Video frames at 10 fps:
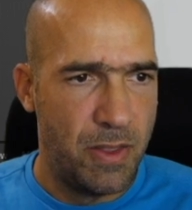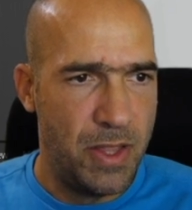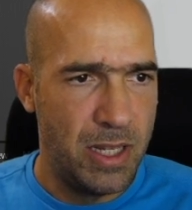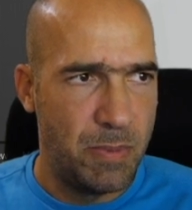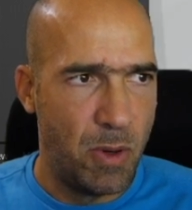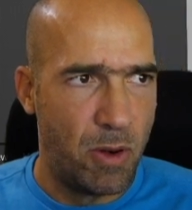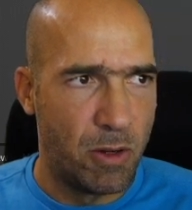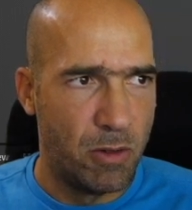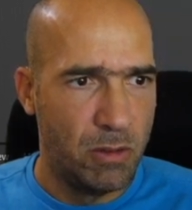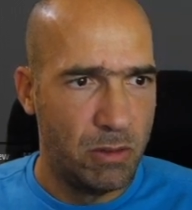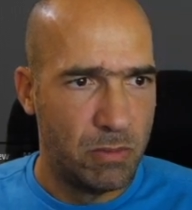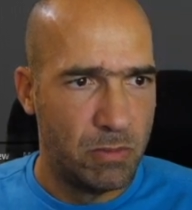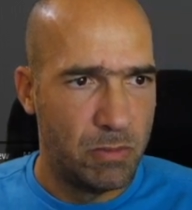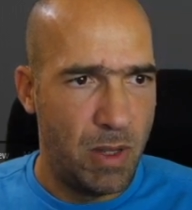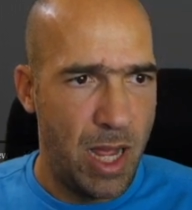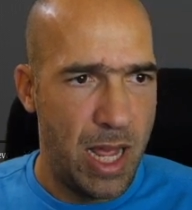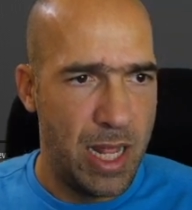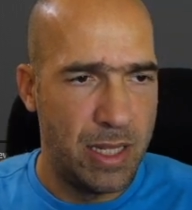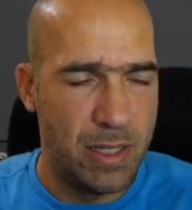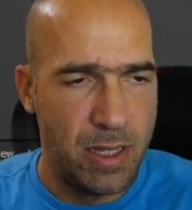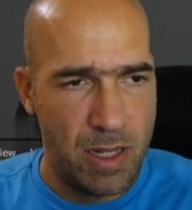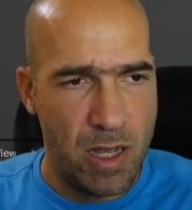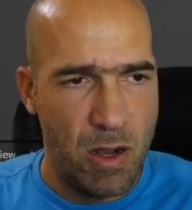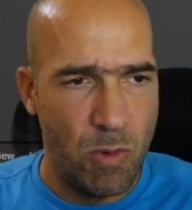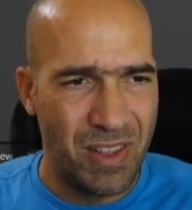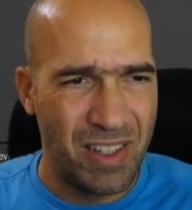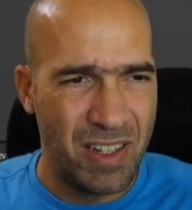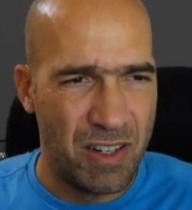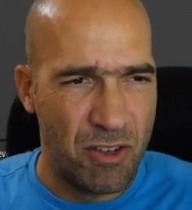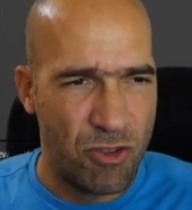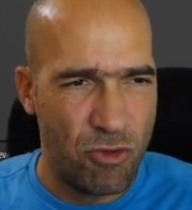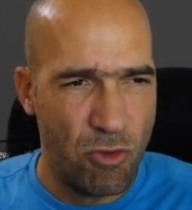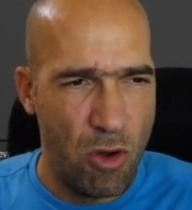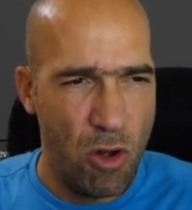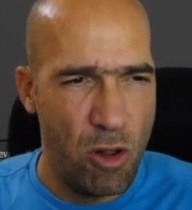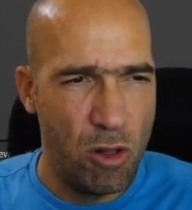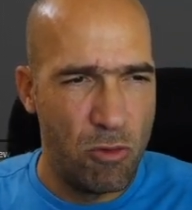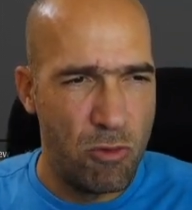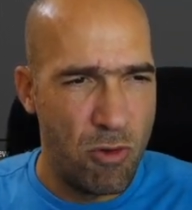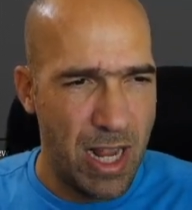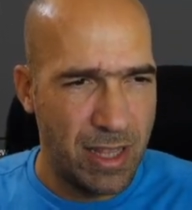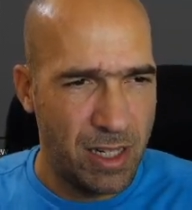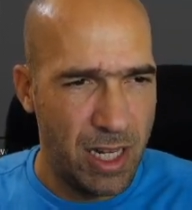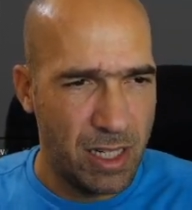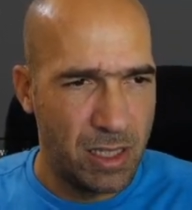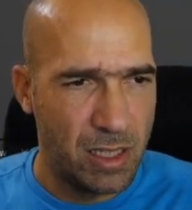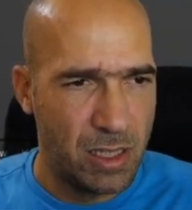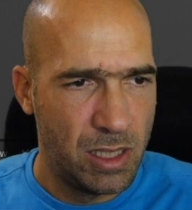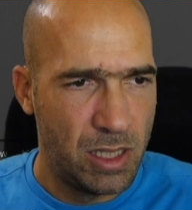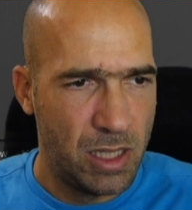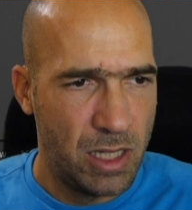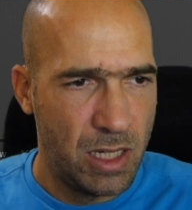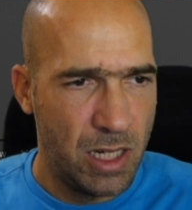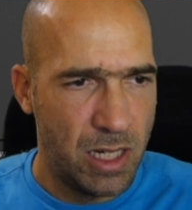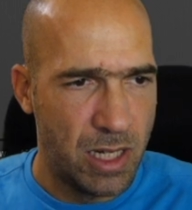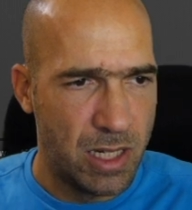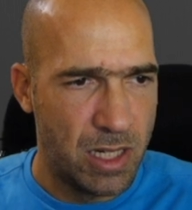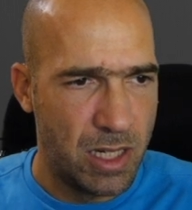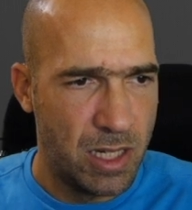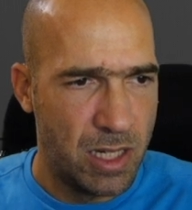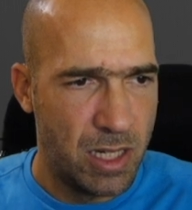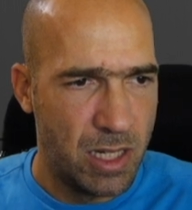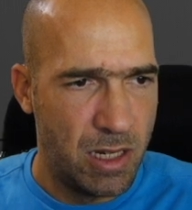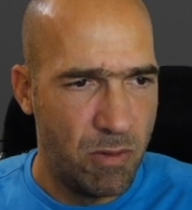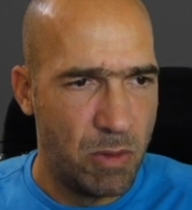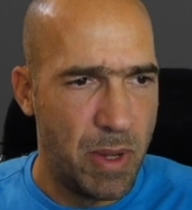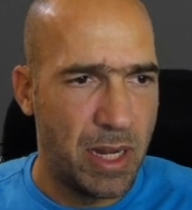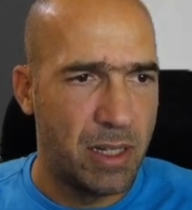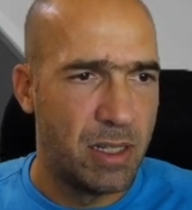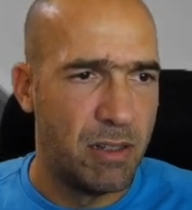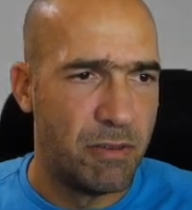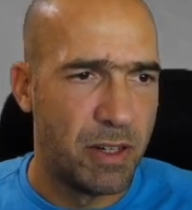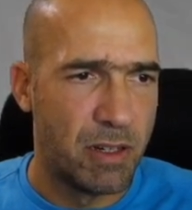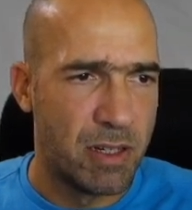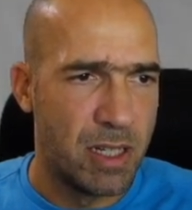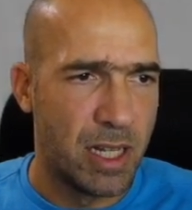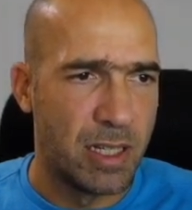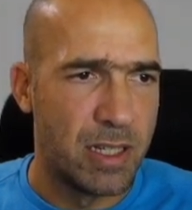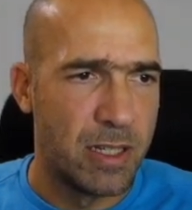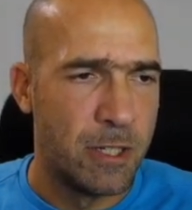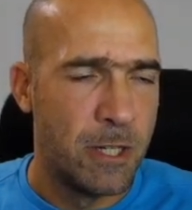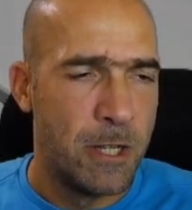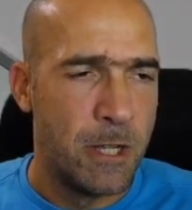this polygon, and with control right click, yes, we'll make the fingers like this.